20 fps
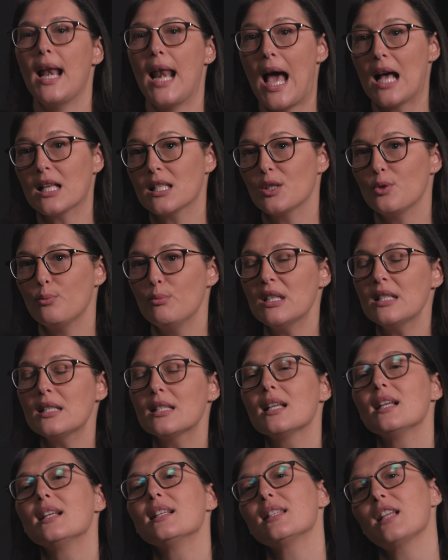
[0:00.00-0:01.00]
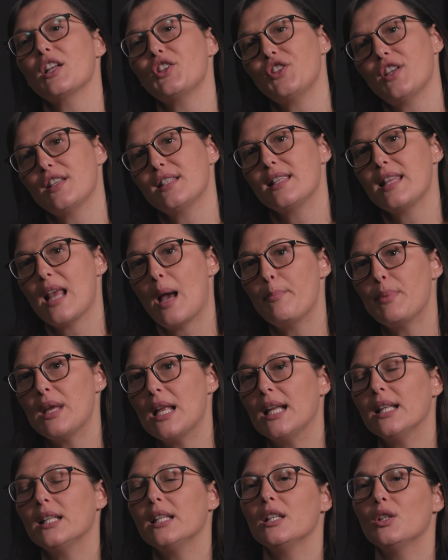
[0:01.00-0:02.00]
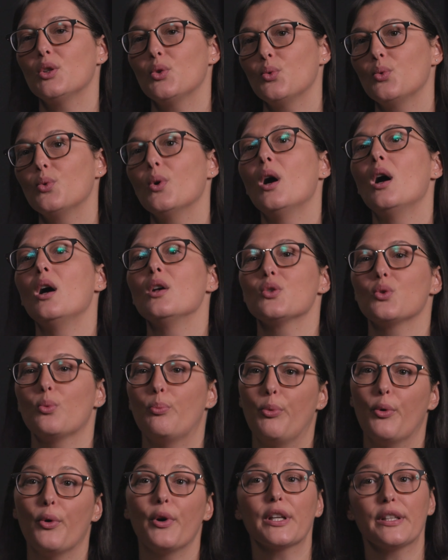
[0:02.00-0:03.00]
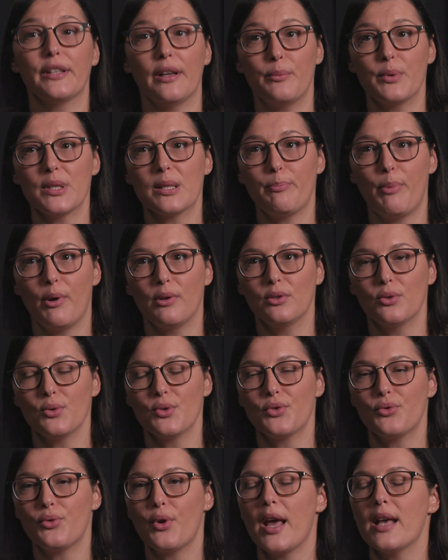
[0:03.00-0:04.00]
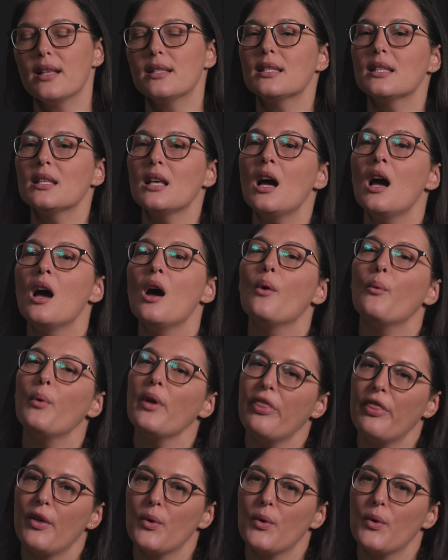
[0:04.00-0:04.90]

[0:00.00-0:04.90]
elastomers, such as the ability to support and respond to stress, with